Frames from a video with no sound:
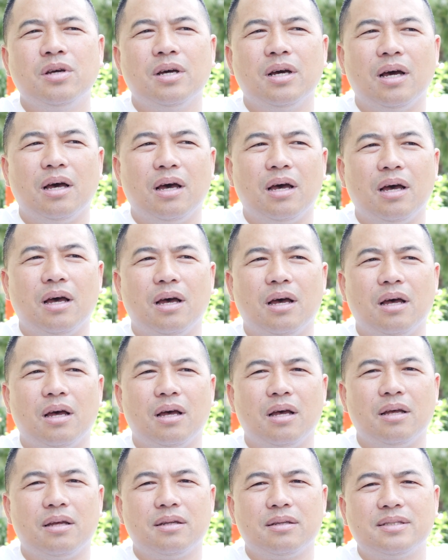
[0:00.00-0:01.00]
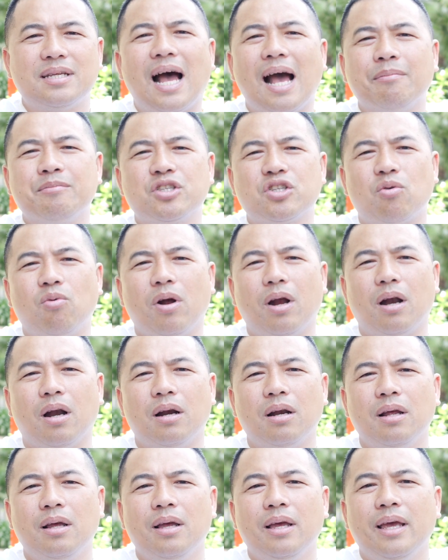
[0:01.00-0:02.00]
Times
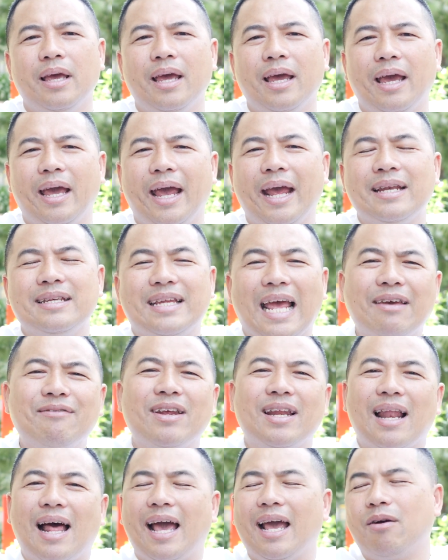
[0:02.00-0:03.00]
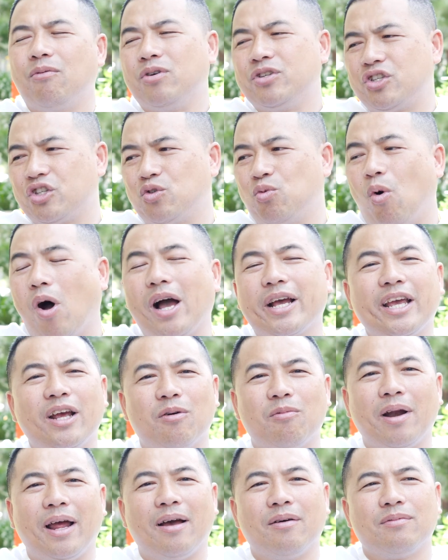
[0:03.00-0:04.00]
Square, and David and I was just walking
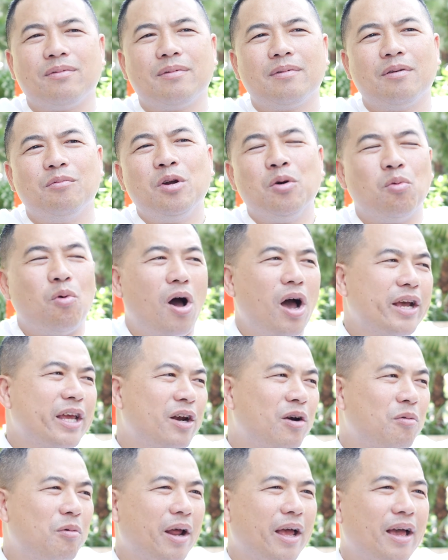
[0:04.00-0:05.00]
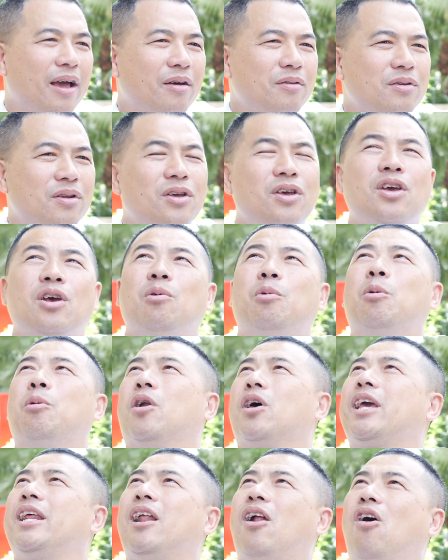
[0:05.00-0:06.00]
around. We were walking around, we were
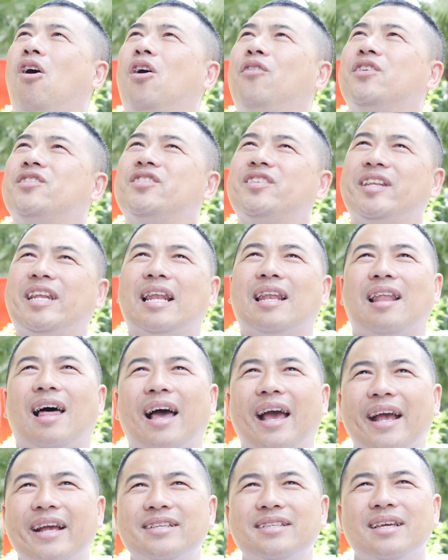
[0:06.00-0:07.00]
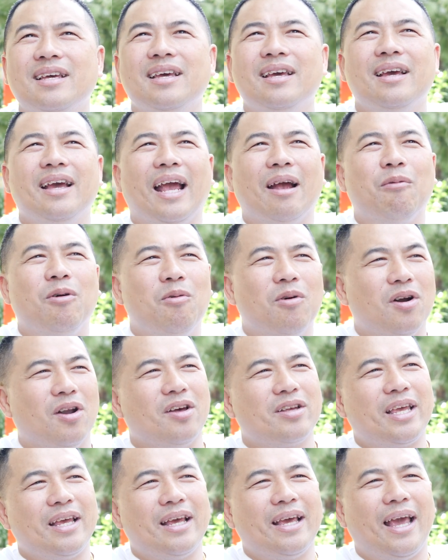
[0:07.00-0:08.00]
looking at all the city lights, and we were
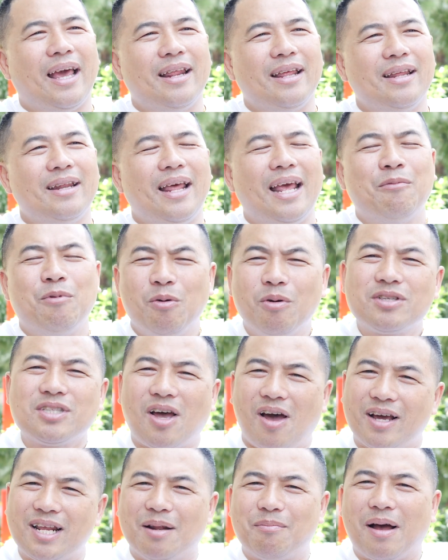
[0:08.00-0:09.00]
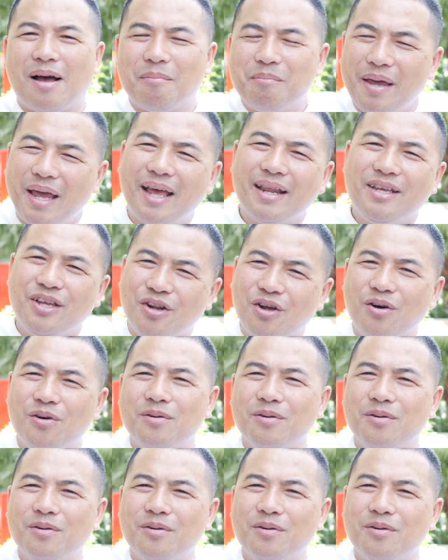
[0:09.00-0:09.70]
looking at it, and we were talking about, man, we